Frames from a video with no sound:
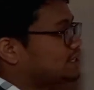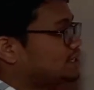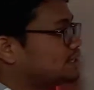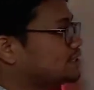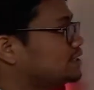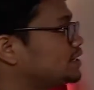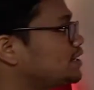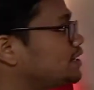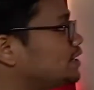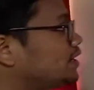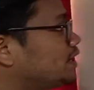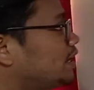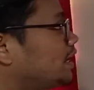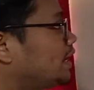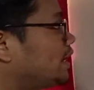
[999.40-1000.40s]
isn't it?
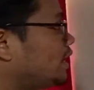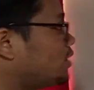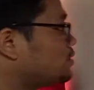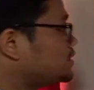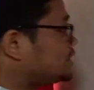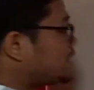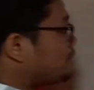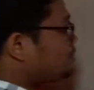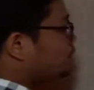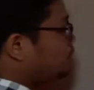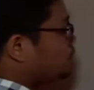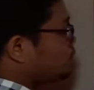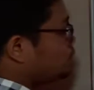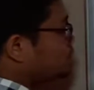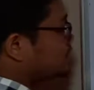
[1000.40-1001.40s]
Now step
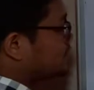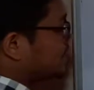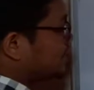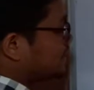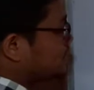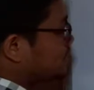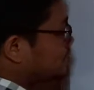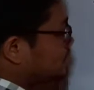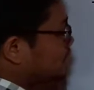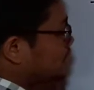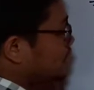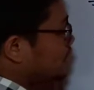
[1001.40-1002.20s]
2 says